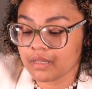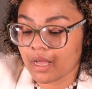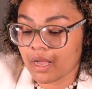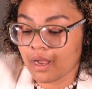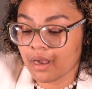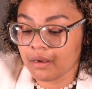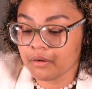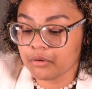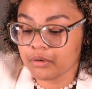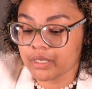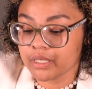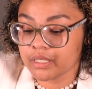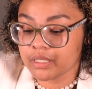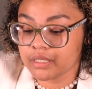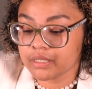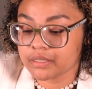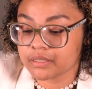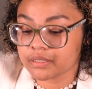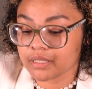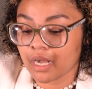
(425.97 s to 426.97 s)
I
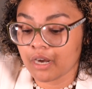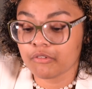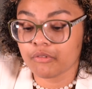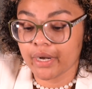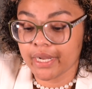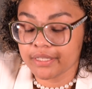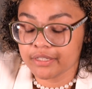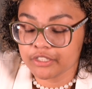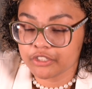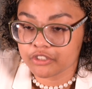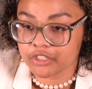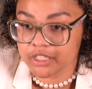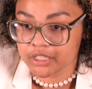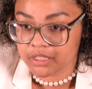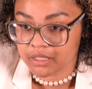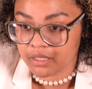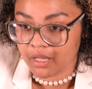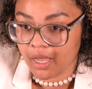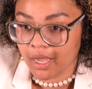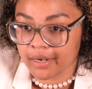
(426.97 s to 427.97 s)
ran the
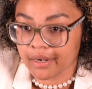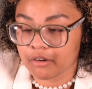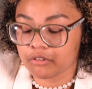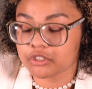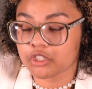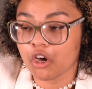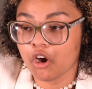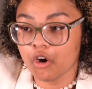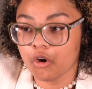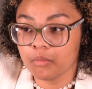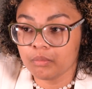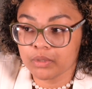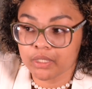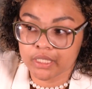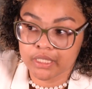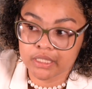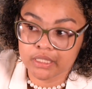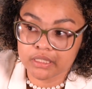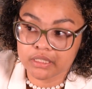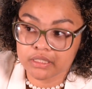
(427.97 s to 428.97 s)
streets a lot. I was
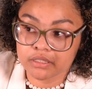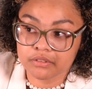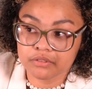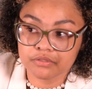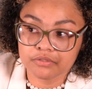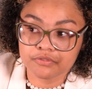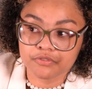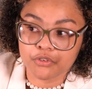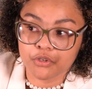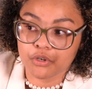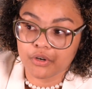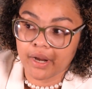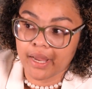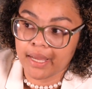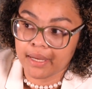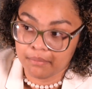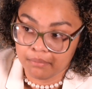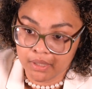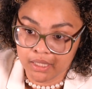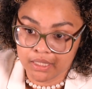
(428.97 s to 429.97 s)
homeless for
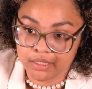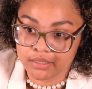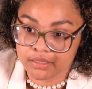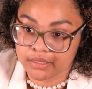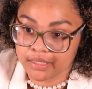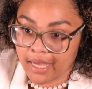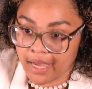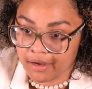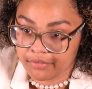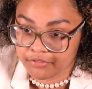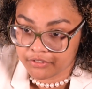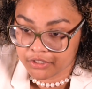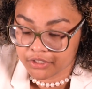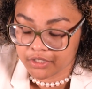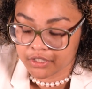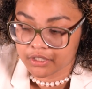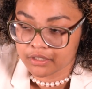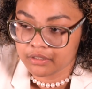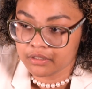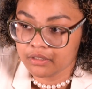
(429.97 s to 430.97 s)
8 months
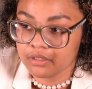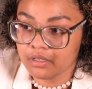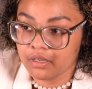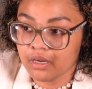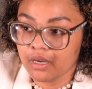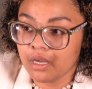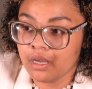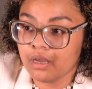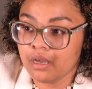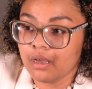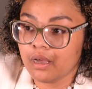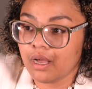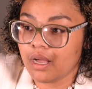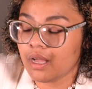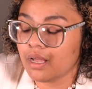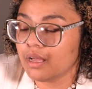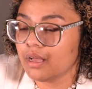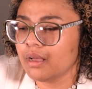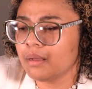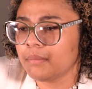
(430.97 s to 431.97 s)
after.
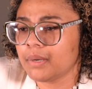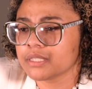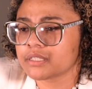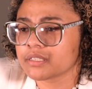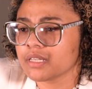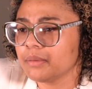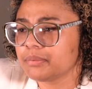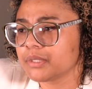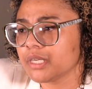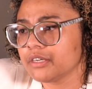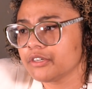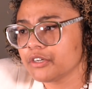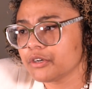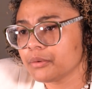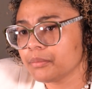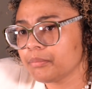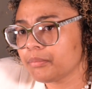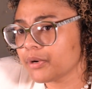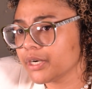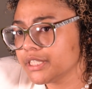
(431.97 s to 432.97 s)
I slept
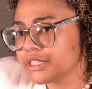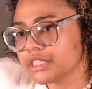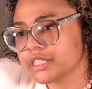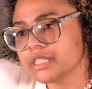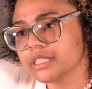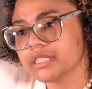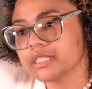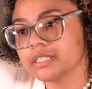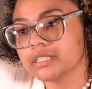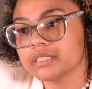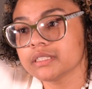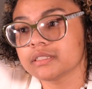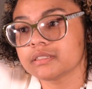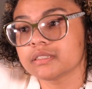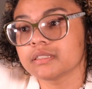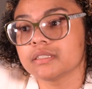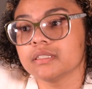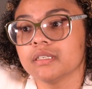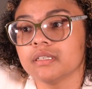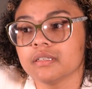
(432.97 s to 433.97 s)
under
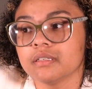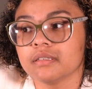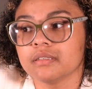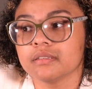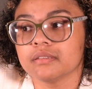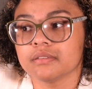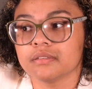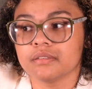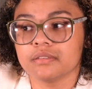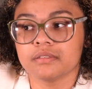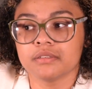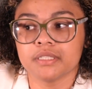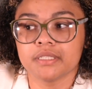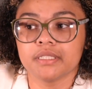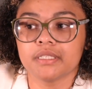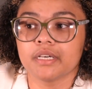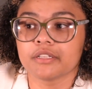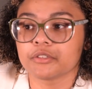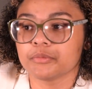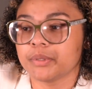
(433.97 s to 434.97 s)
bridges,
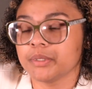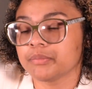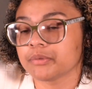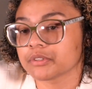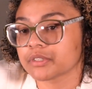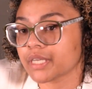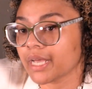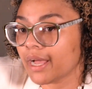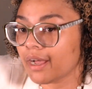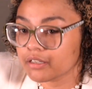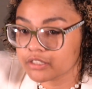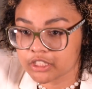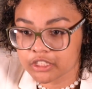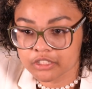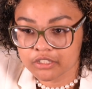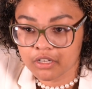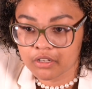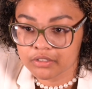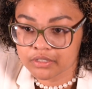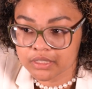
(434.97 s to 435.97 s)
on other people's
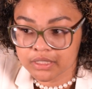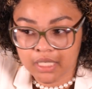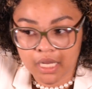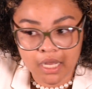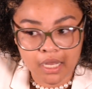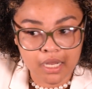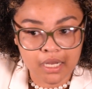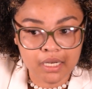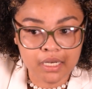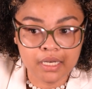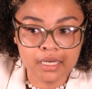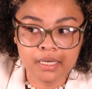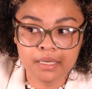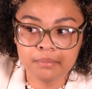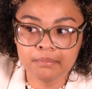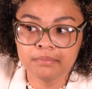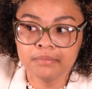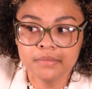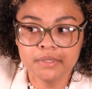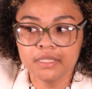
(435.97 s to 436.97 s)
couches all the
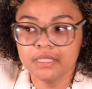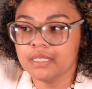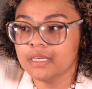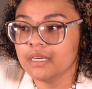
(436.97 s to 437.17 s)
time.